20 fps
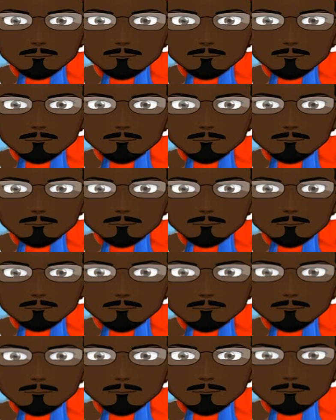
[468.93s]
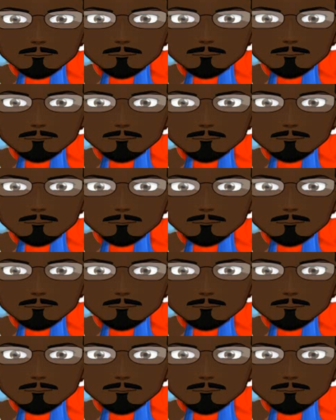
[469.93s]

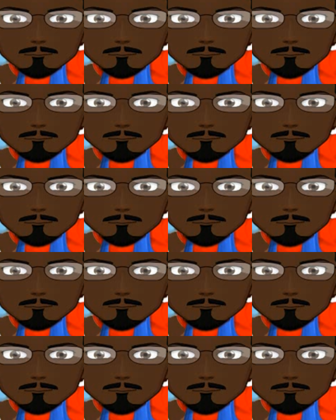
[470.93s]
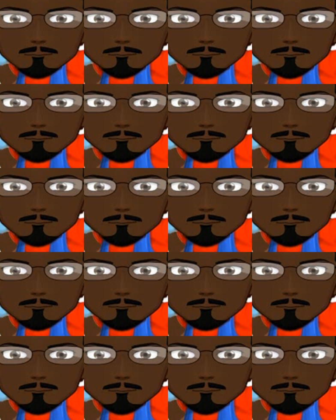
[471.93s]

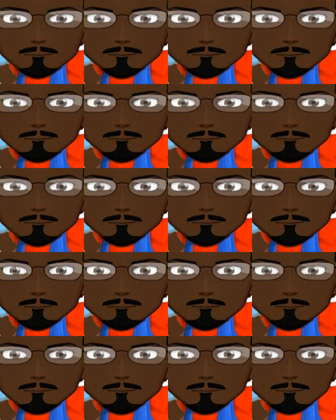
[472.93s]
This is a still picture; no speech is visible.